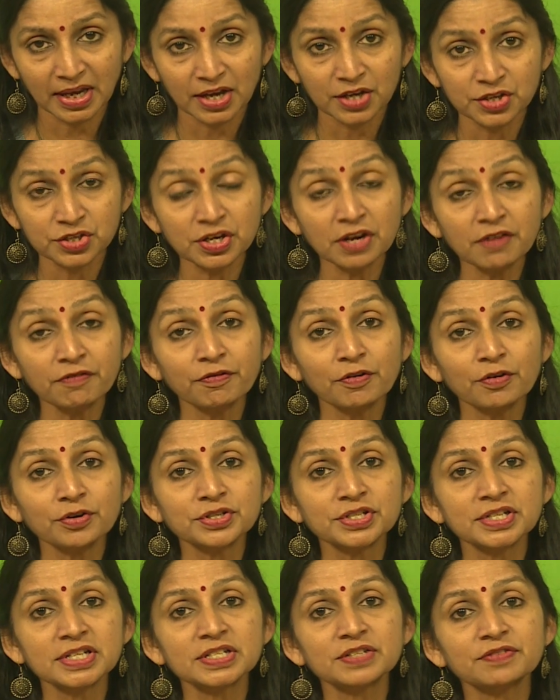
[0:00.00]
She
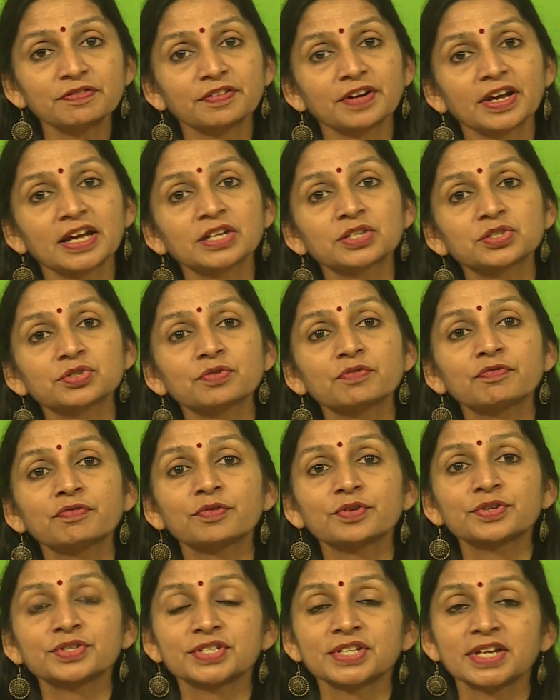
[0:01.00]
forces Fred to
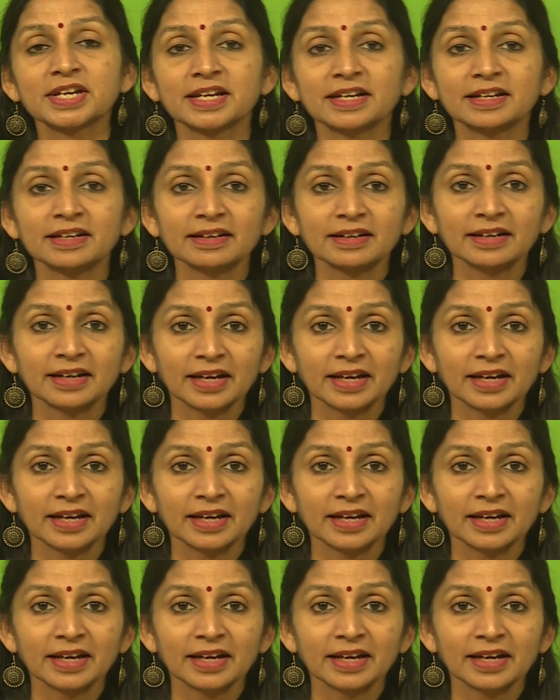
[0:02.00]
forsake